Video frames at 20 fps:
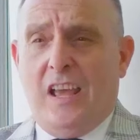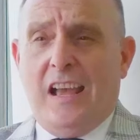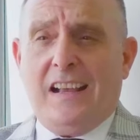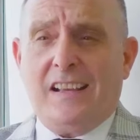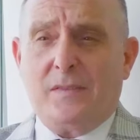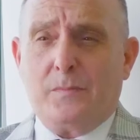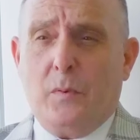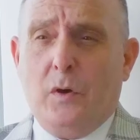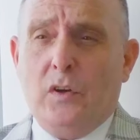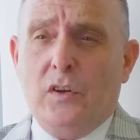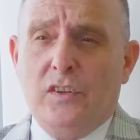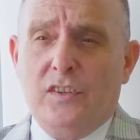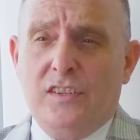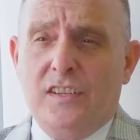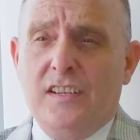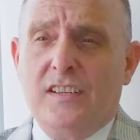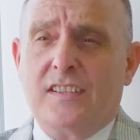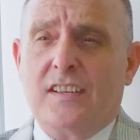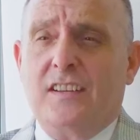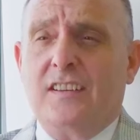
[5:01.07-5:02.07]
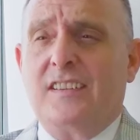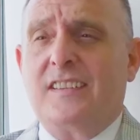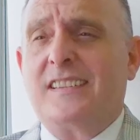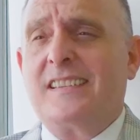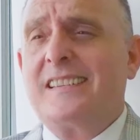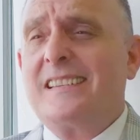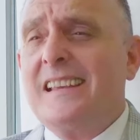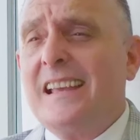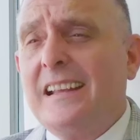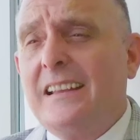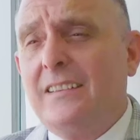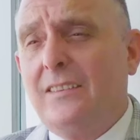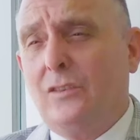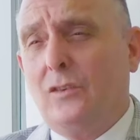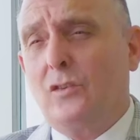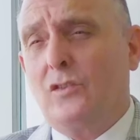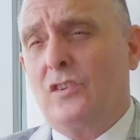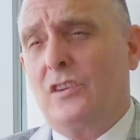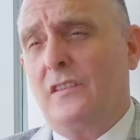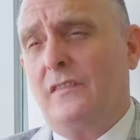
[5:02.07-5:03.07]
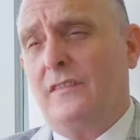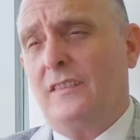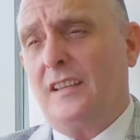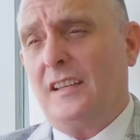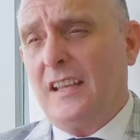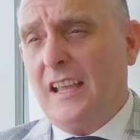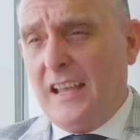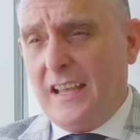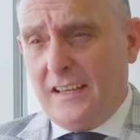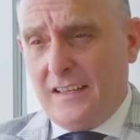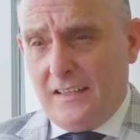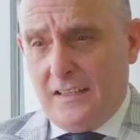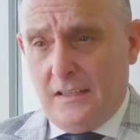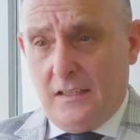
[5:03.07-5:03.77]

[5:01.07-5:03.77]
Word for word: tax policies are set to shift again,